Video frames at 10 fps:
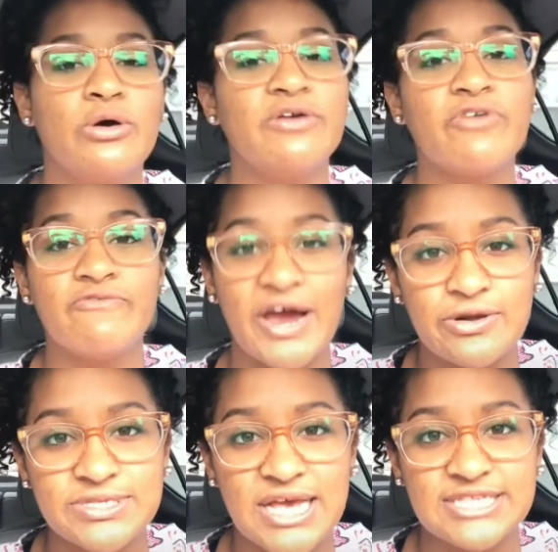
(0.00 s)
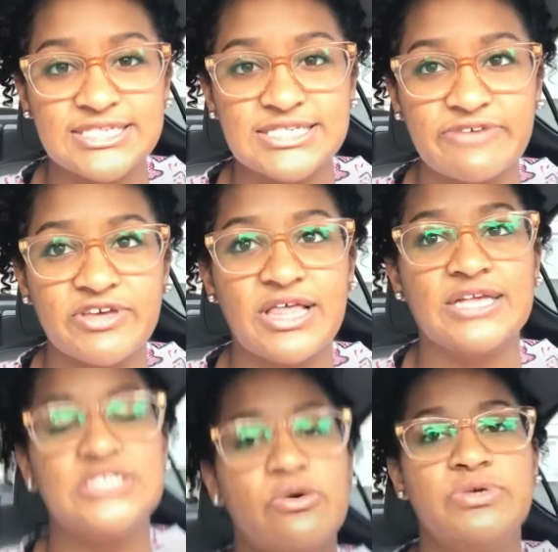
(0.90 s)
over vital signs and stuff like
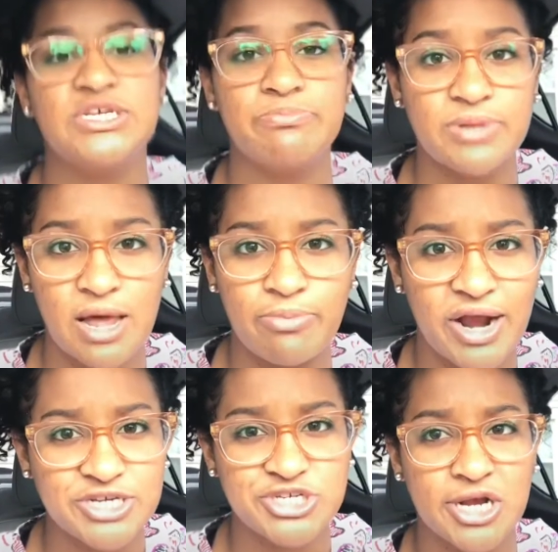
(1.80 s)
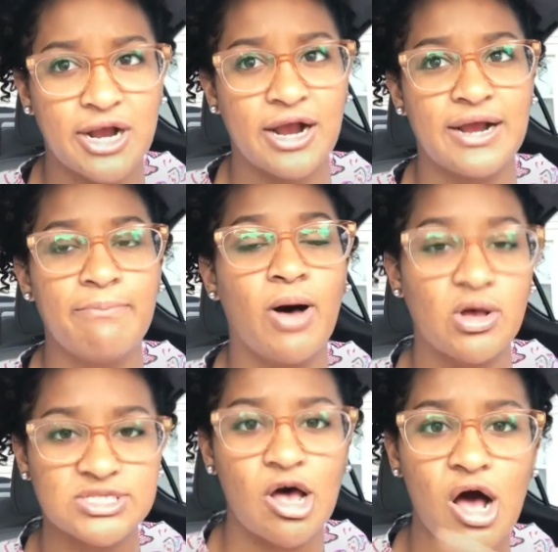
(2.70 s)
that. So we did blood pressure and
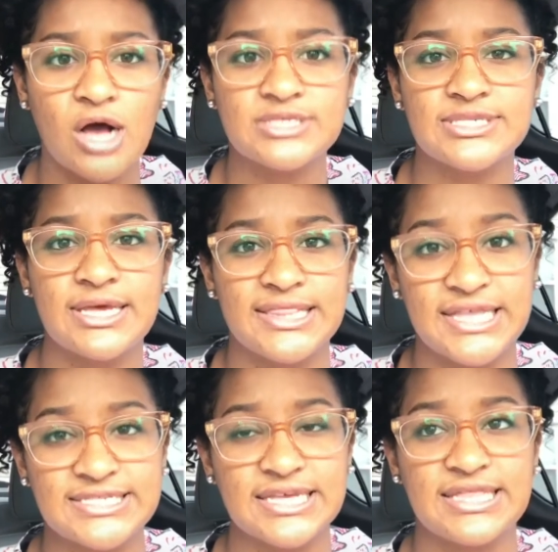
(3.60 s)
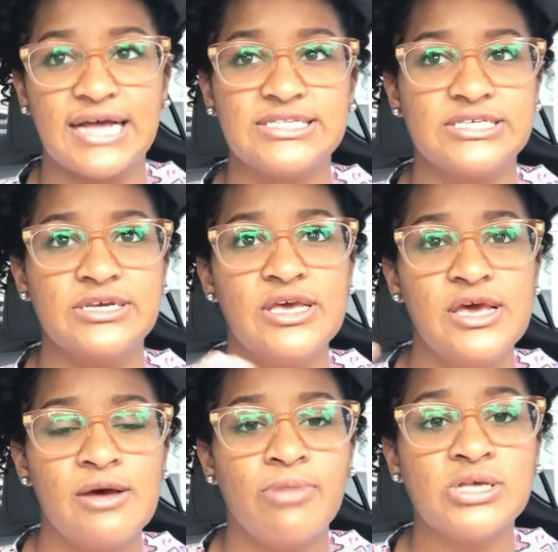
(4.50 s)
pulse ox and things like that.
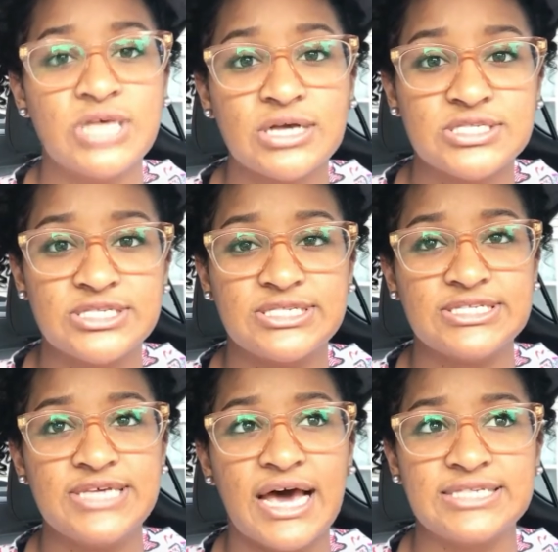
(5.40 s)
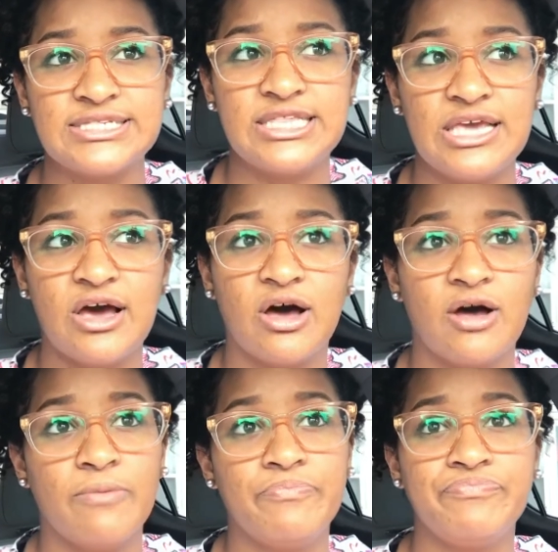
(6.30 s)
Pulse ox is to test the
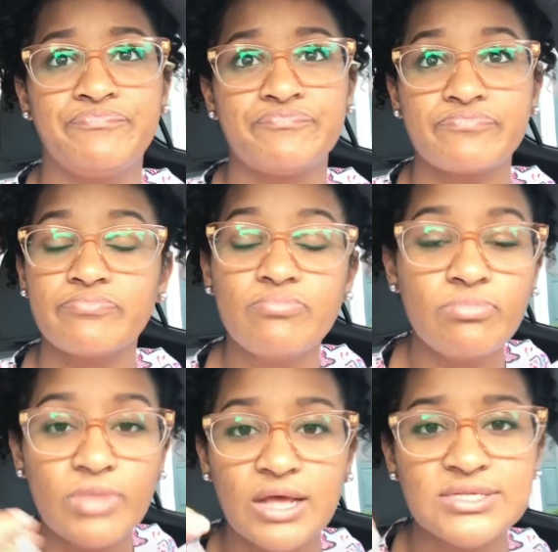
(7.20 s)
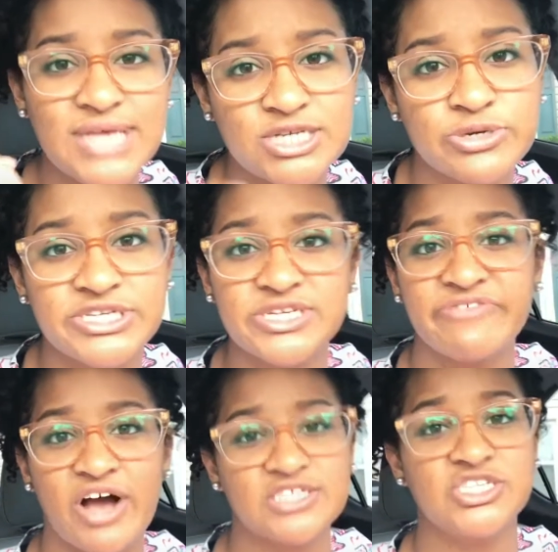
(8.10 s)
saturation
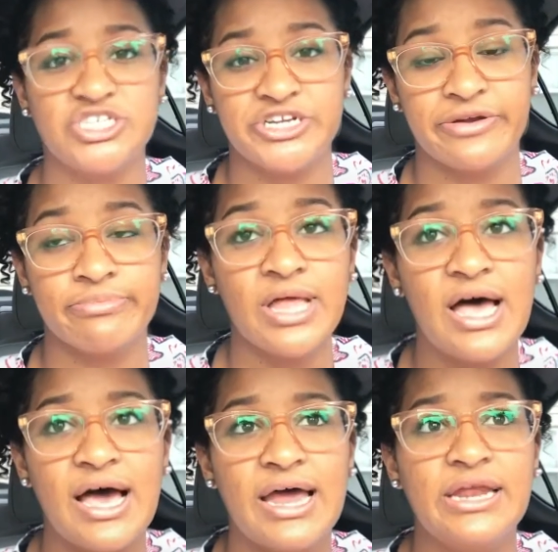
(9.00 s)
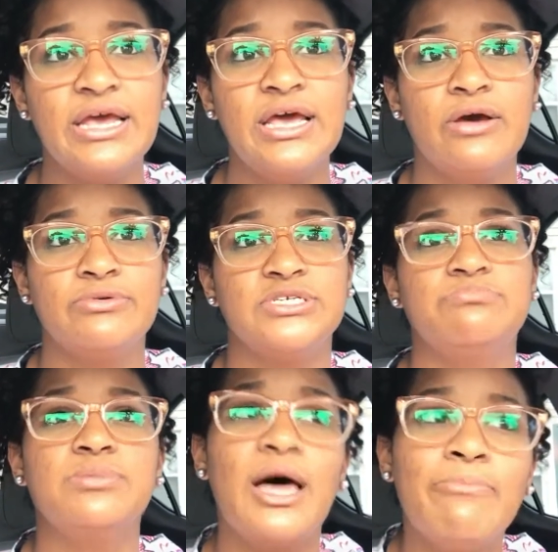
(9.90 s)
of oxygen in your blood. We
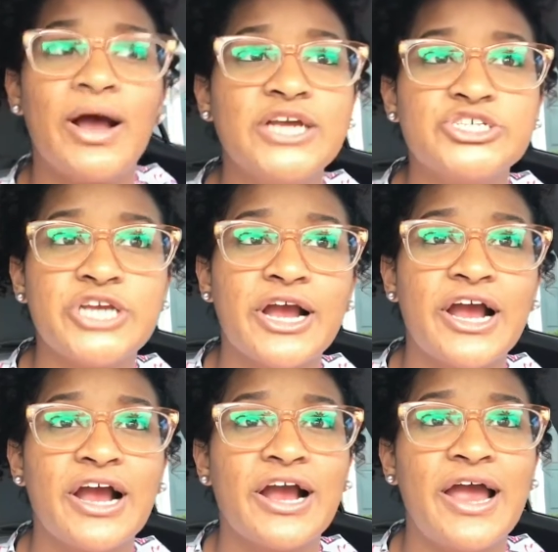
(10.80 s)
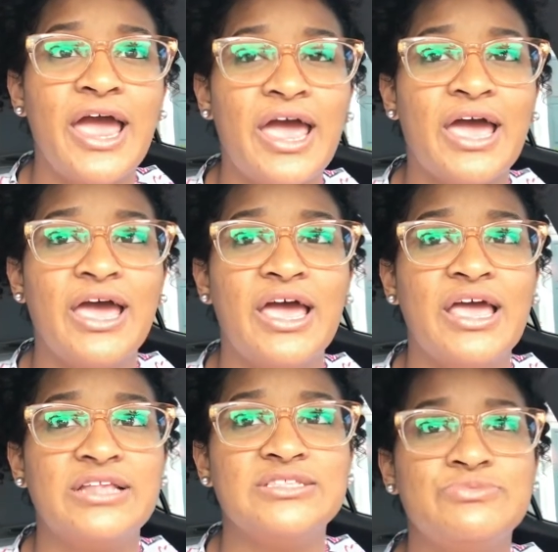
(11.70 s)
did blood pressure,
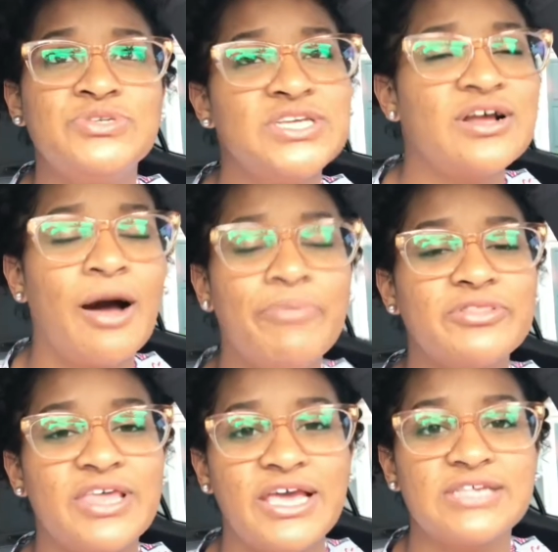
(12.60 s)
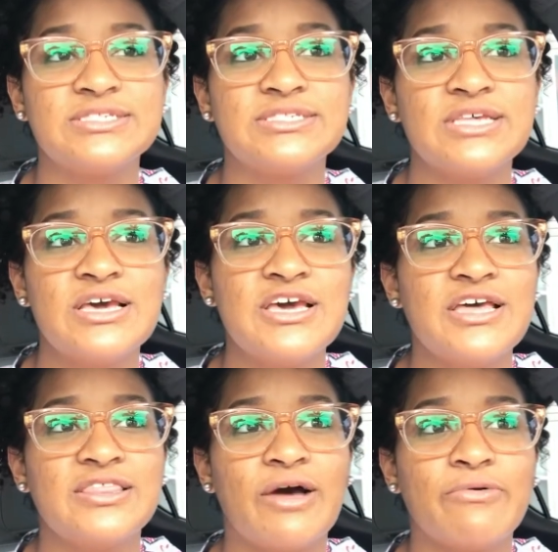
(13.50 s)
and we did a couple things
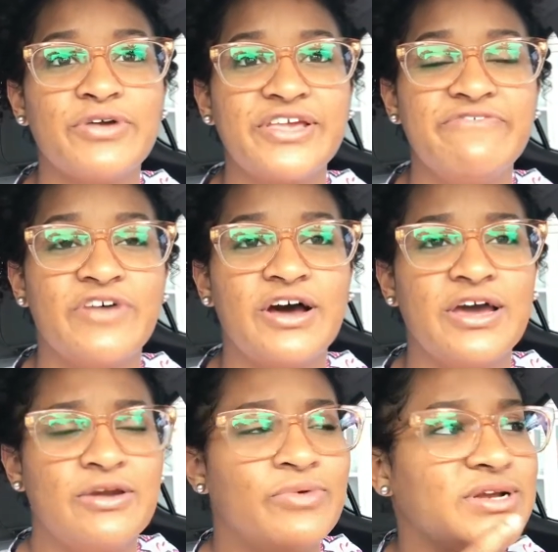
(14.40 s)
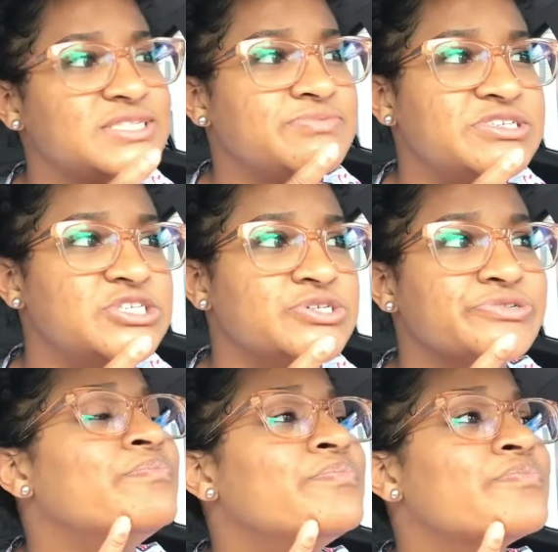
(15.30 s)
that were really fun. What else did we do?